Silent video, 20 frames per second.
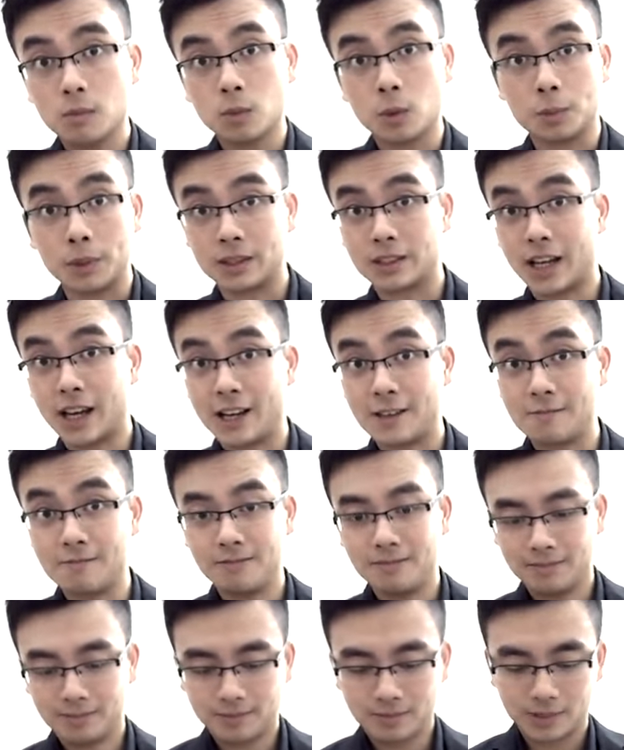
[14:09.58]
will be
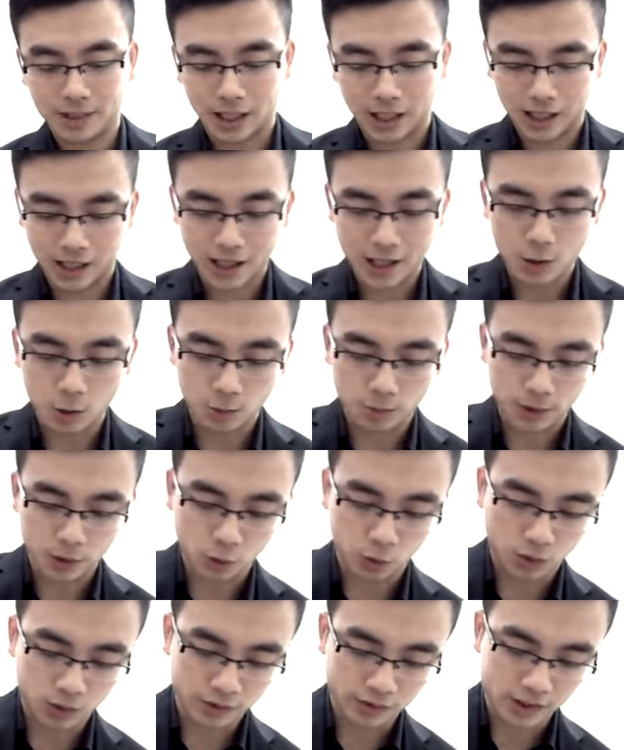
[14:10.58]
ten, the higher will be
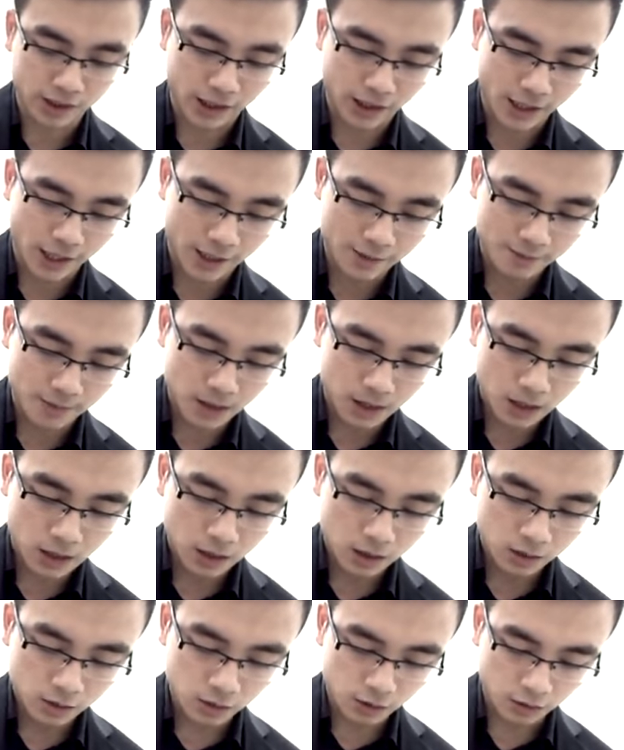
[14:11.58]
twenty, yeah?
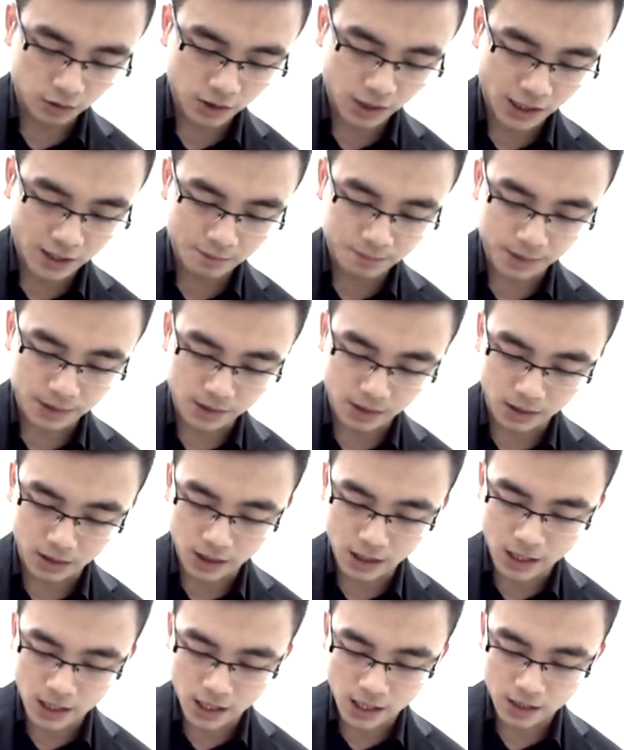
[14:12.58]
So ten percent
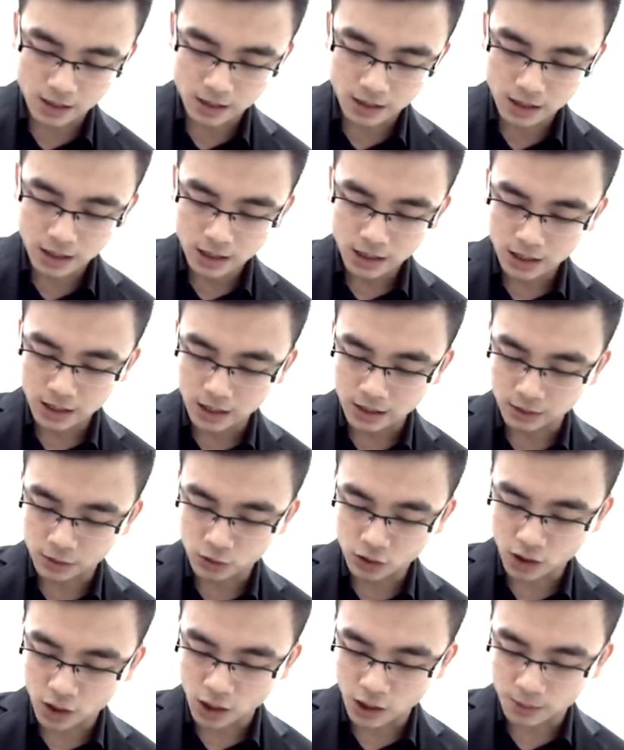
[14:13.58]
here, and
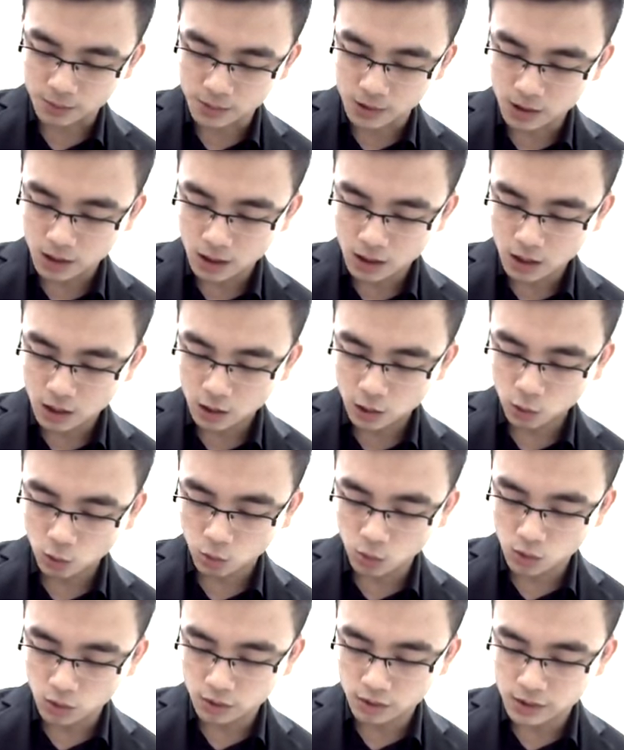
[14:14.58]
times
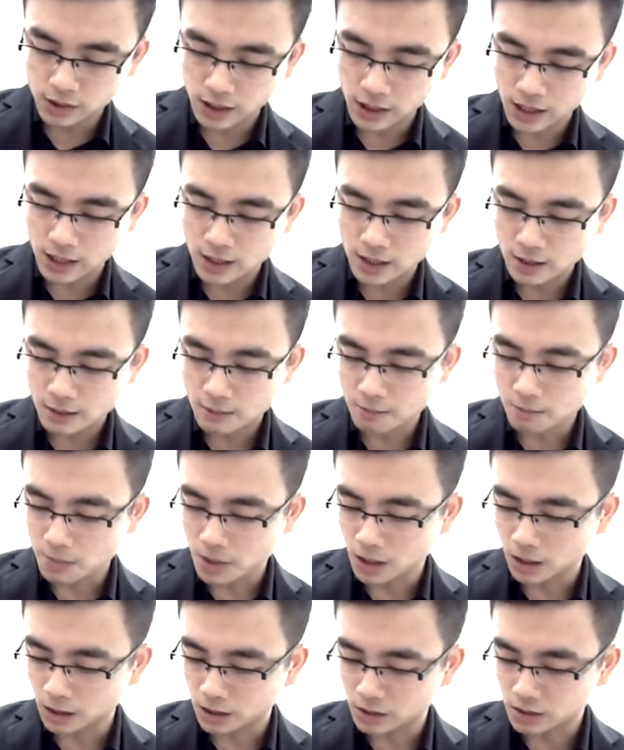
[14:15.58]
twenty
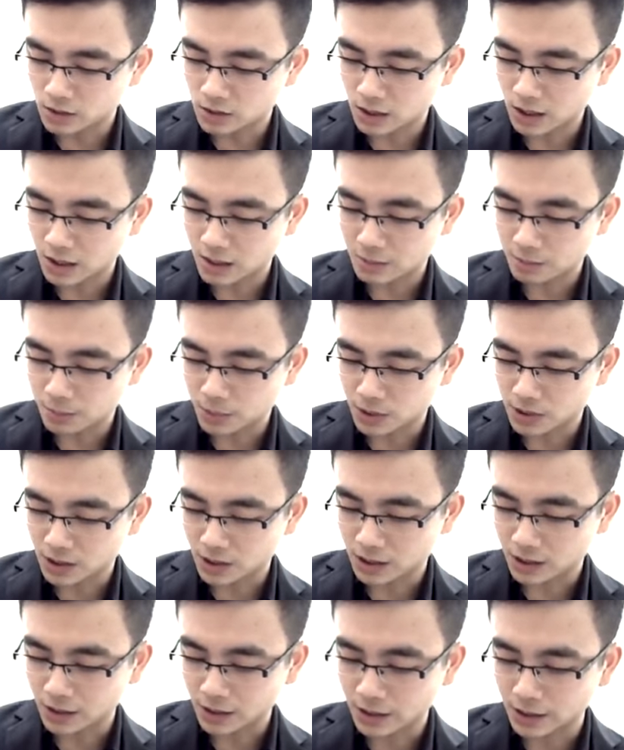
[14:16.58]
minus ten
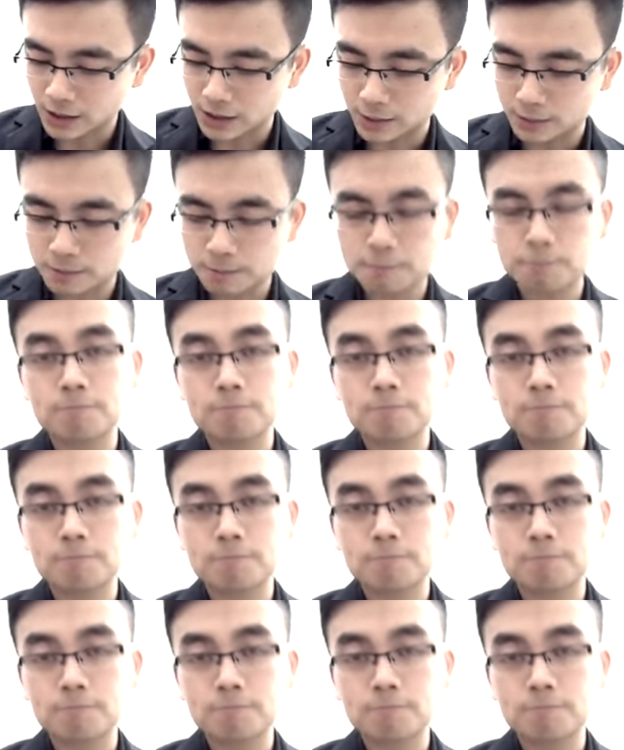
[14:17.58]
percent there.